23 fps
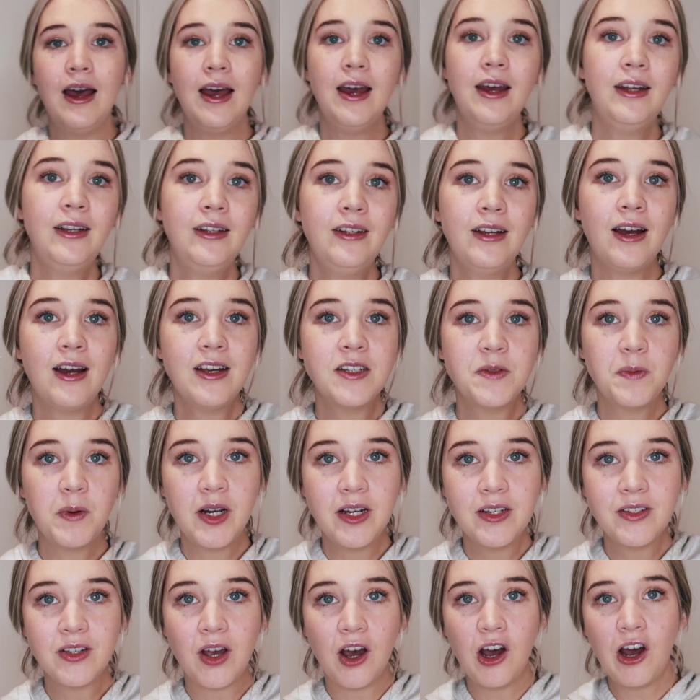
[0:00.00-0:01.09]
And I
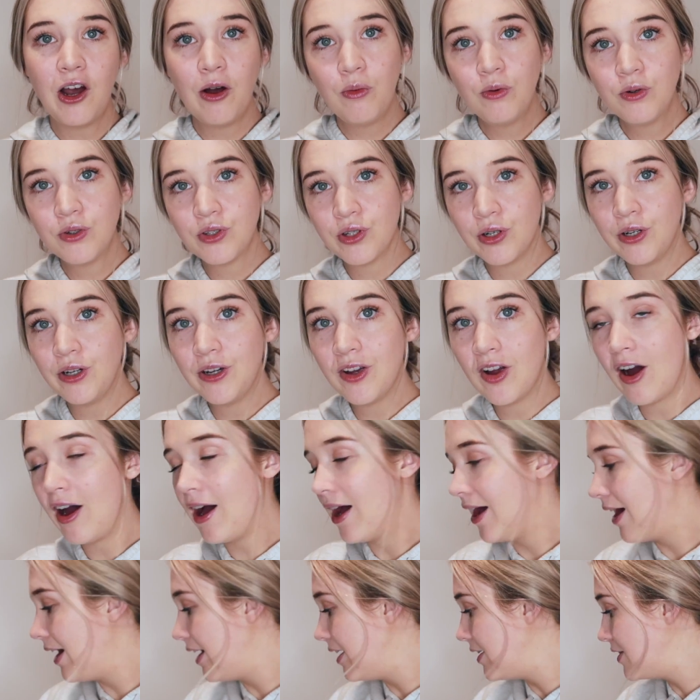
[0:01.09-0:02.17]
suppose I will show you
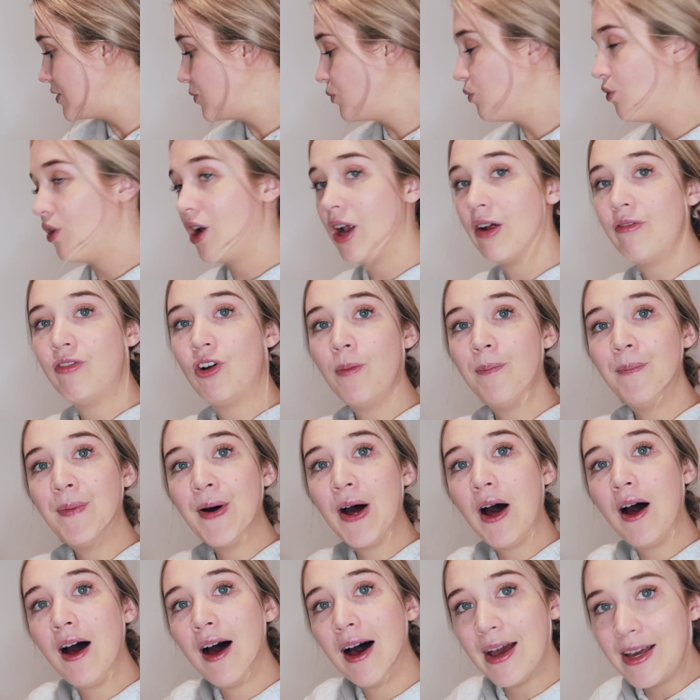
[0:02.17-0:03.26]
guys what I've got
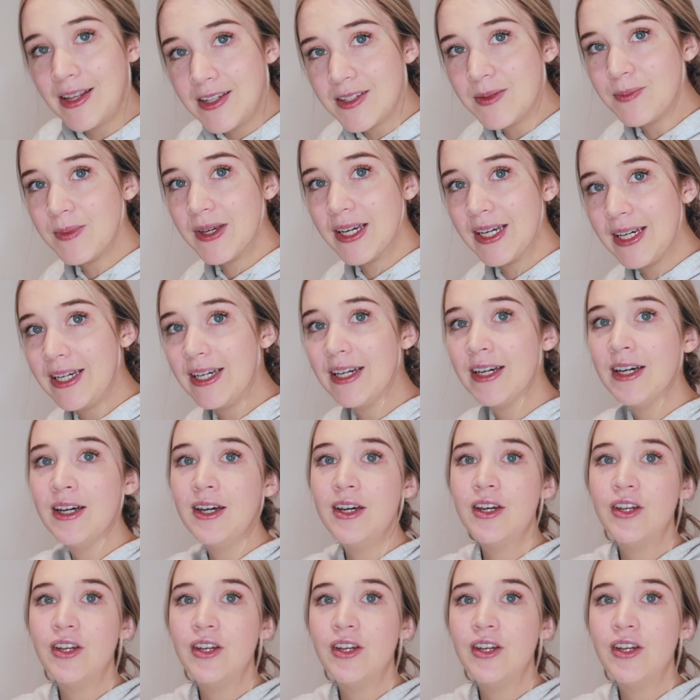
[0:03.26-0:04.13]
behind me.